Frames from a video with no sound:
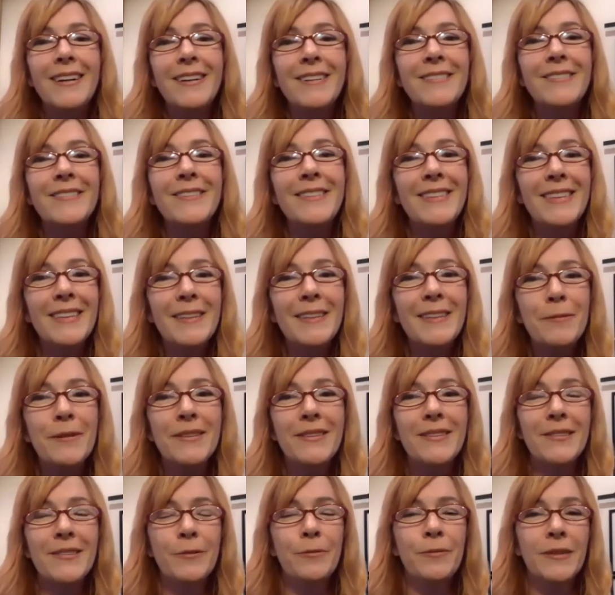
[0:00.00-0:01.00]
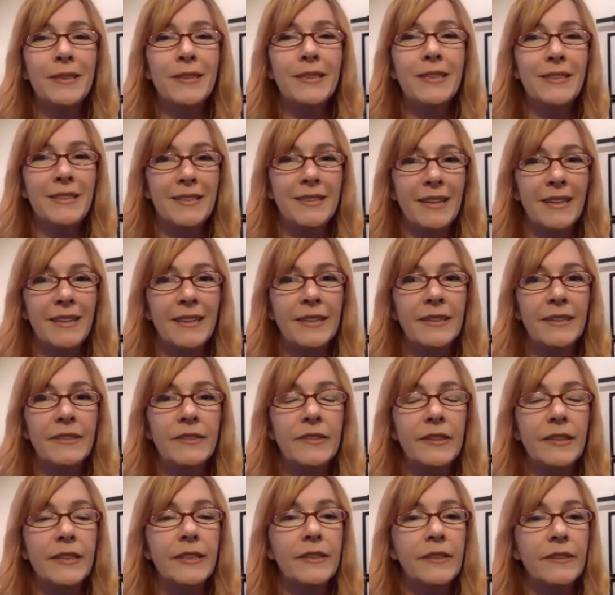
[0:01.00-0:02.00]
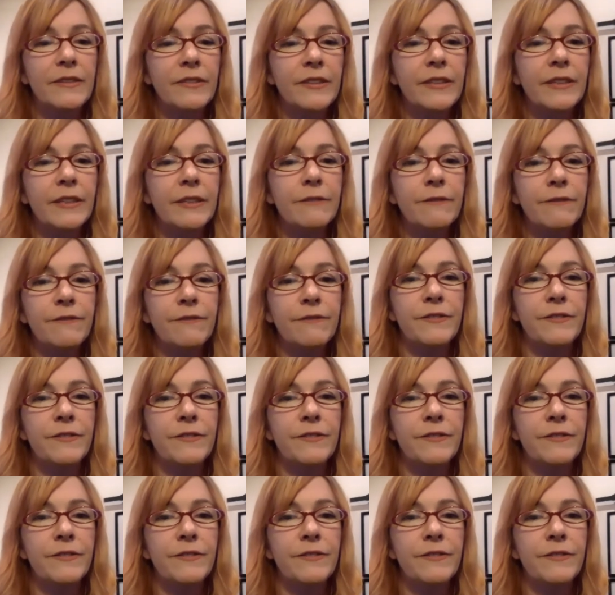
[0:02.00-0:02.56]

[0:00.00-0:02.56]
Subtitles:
So I think what this really does is give